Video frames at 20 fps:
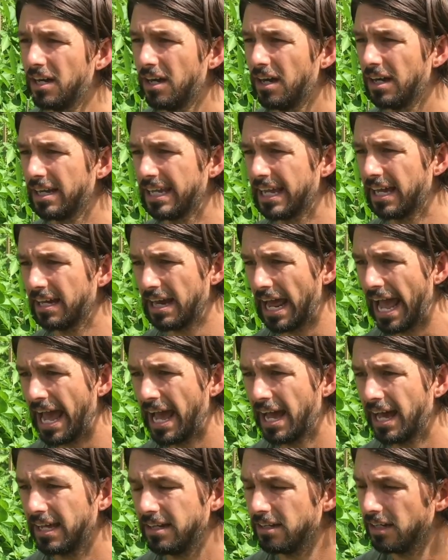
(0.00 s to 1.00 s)
again,
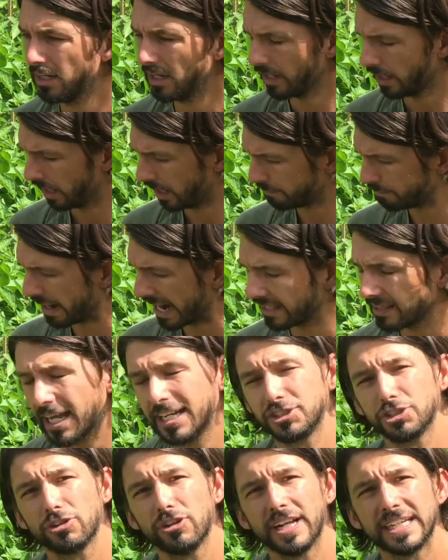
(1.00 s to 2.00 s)
add
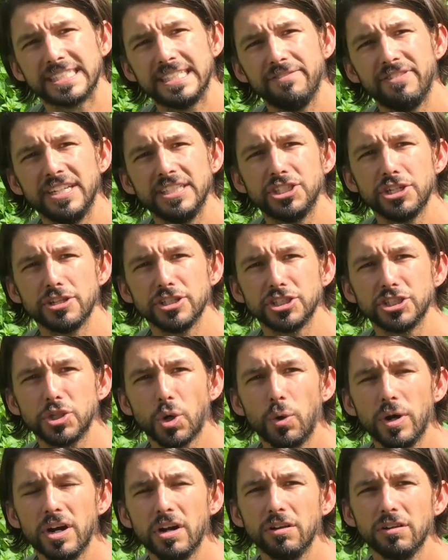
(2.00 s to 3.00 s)
biological activity to the
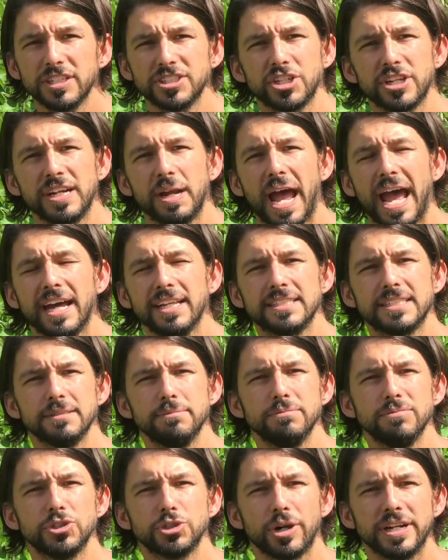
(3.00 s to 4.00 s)
soil. It's going to add
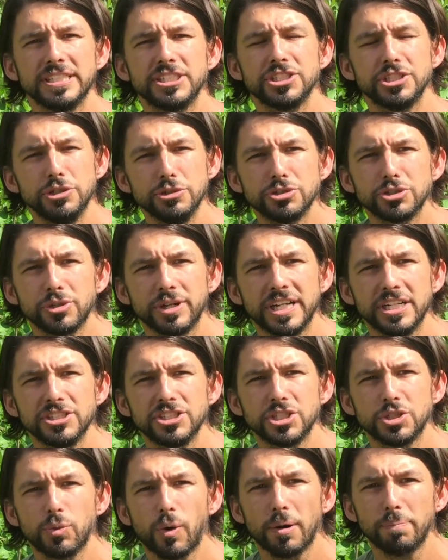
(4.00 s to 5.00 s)
some trace nutrients
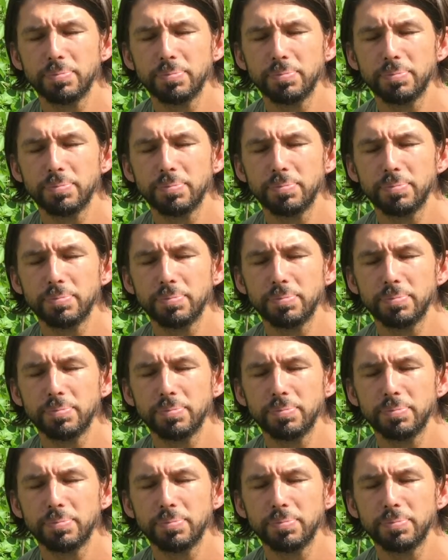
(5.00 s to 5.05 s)
to our